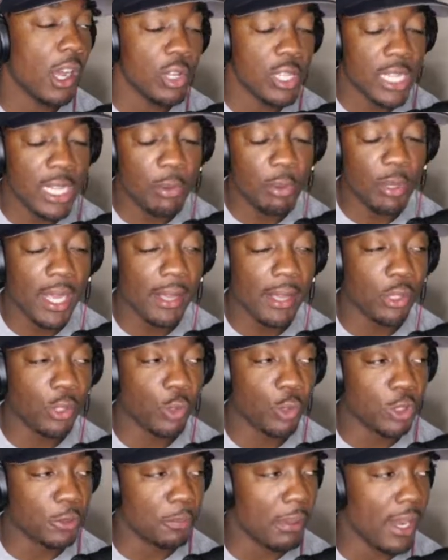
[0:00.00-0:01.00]
he would have to
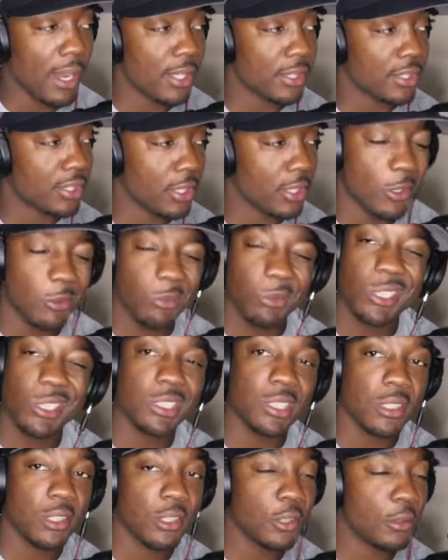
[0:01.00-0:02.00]
do is polish it up just
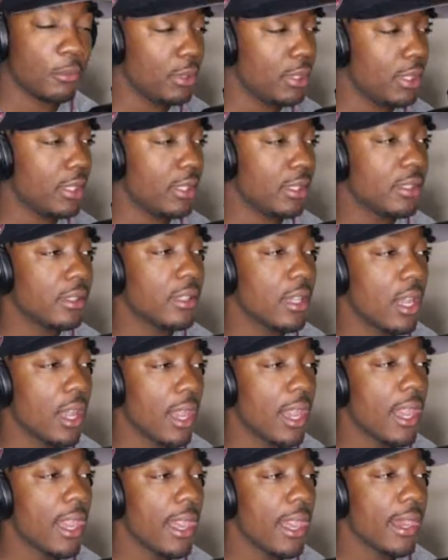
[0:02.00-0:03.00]
a little bit.
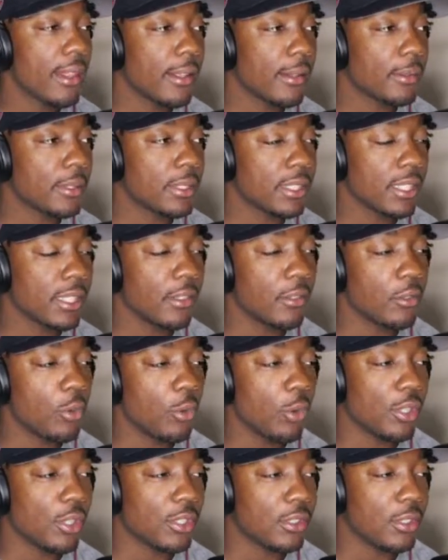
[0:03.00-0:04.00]
You know what I'm saying? Of
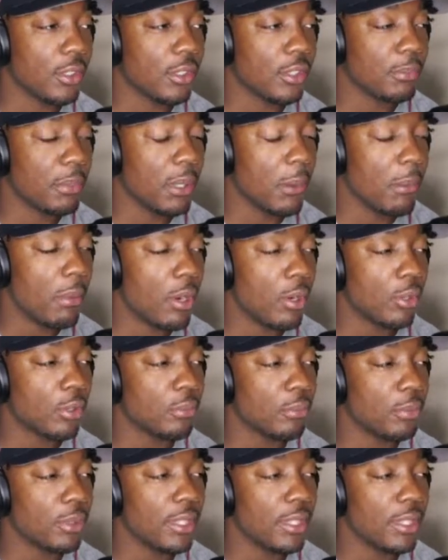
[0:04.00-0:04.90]
course, you know it's bare bones, but